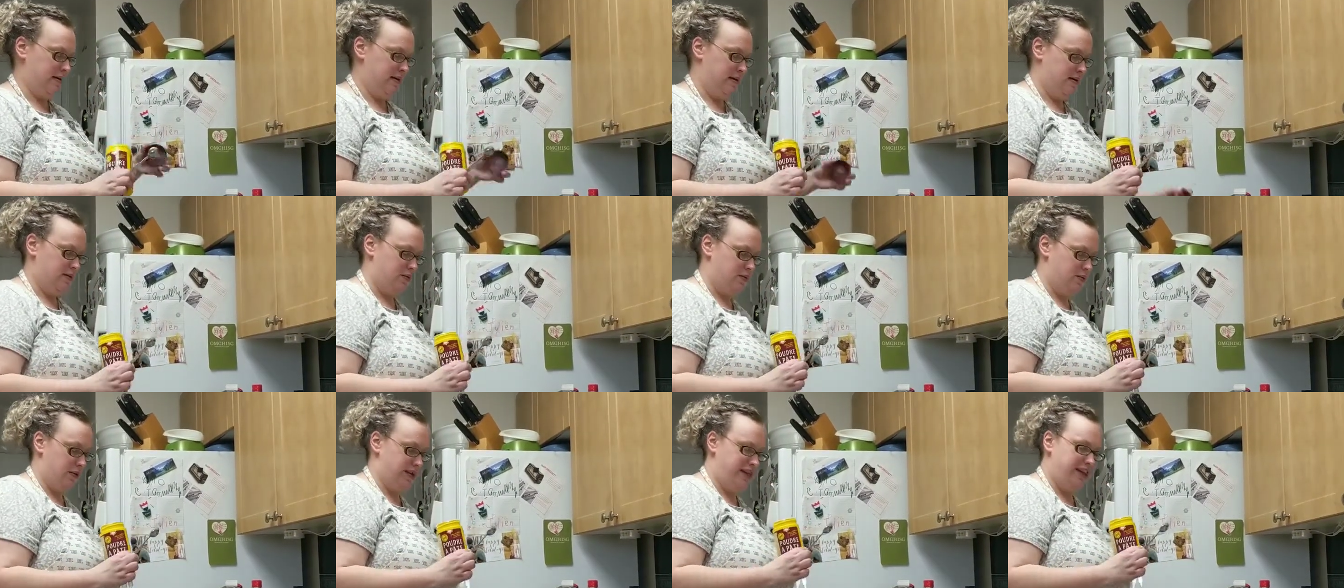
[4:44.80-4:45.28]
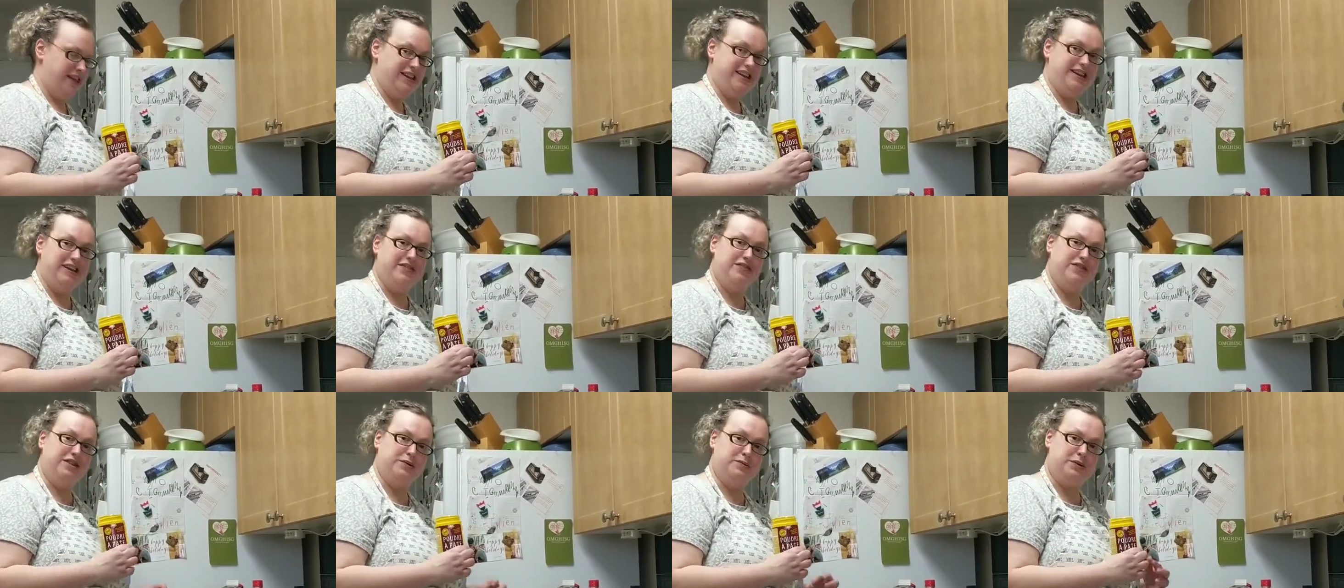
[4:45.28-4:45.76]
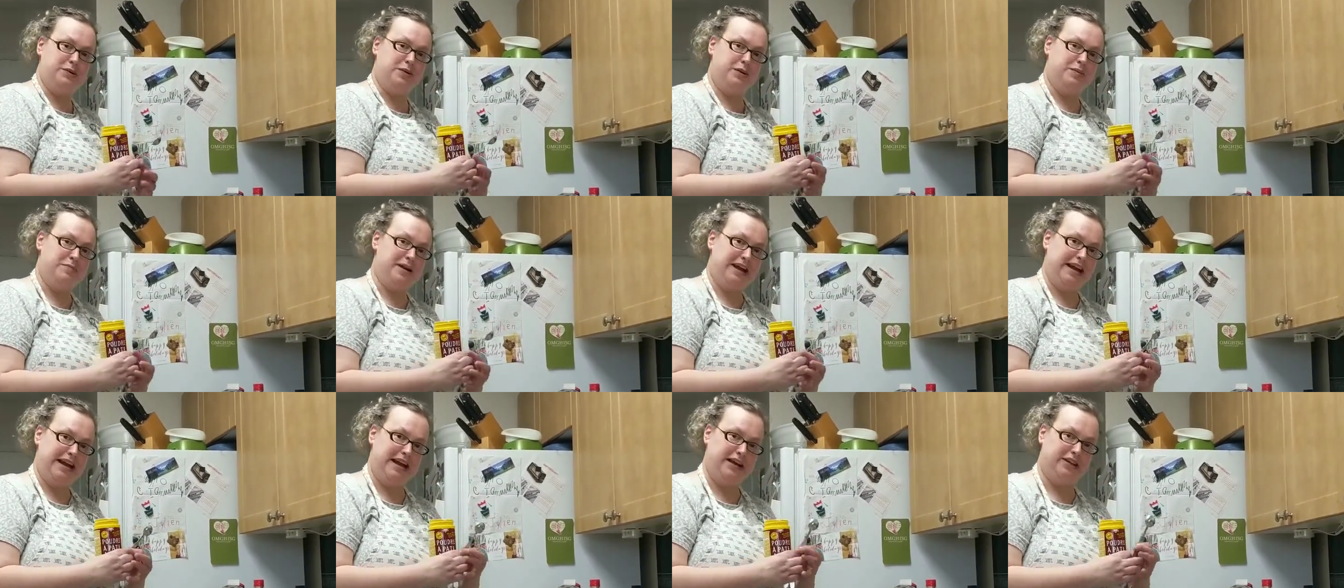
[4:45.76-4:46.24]
What's the difference between
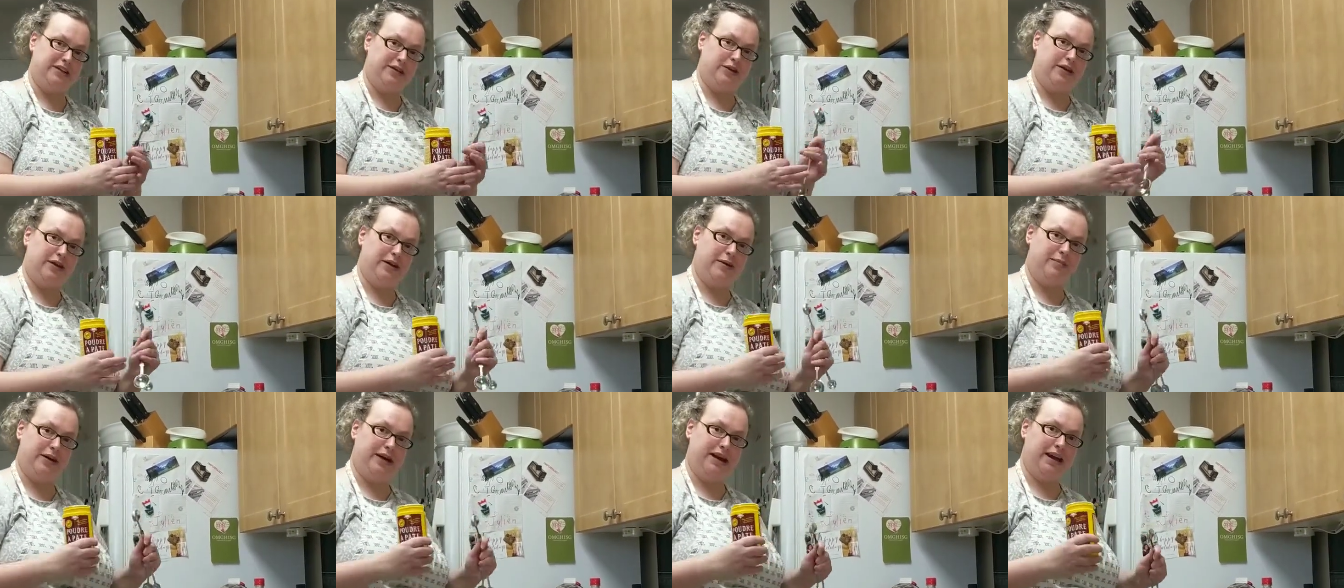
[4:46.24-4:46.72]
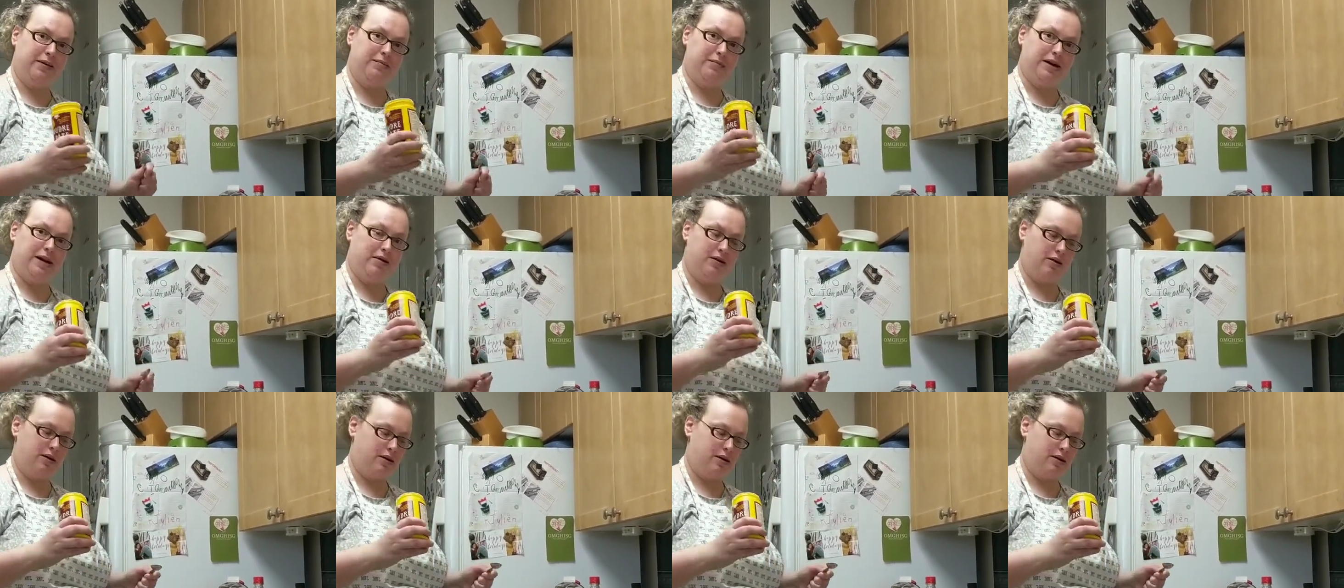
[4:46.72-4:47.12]
baking soda and baking powder?